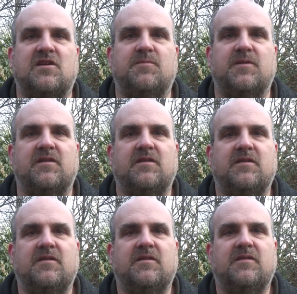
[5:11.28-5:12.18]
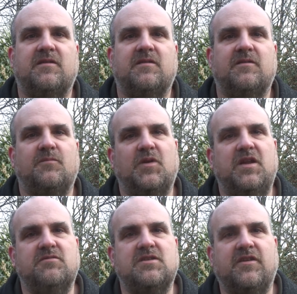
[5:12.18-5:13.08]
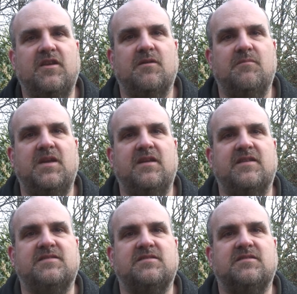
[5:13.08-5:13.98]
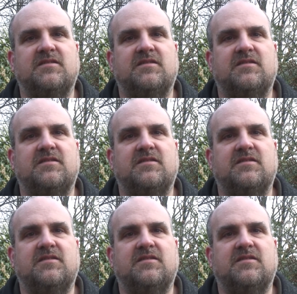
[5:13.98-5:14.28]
open. But he was looking at me, this,